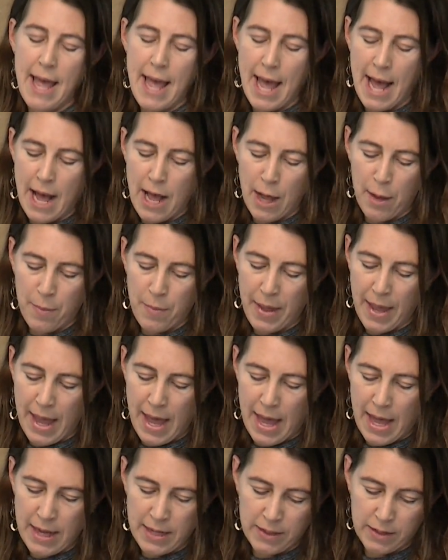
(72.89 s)
Um,
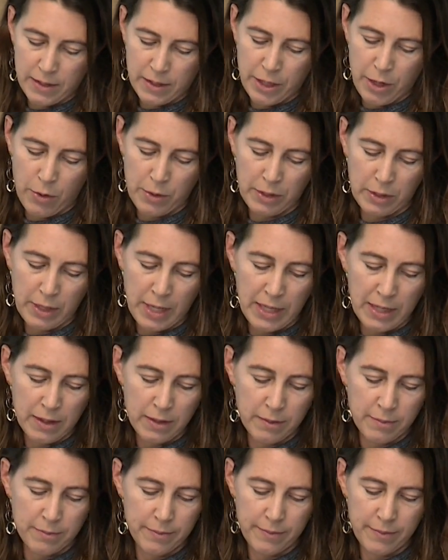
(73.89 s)
and you know,
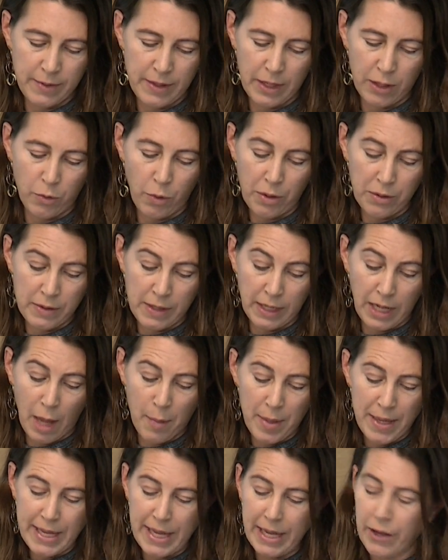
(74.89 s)
in the, the coming